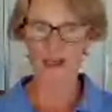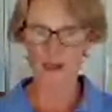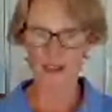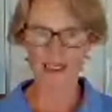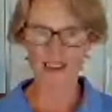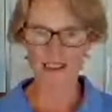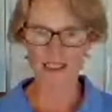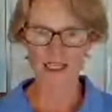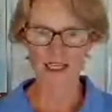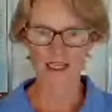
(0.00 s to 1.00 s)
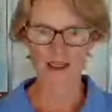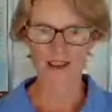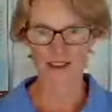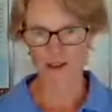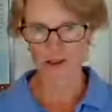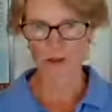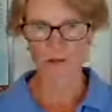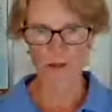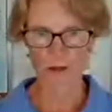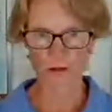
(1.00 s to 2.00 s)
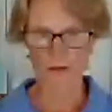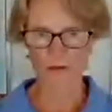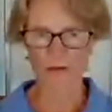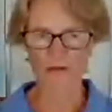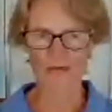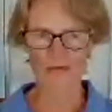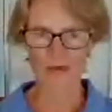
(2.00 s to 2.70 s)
okay, now I can stop the shoulders moving.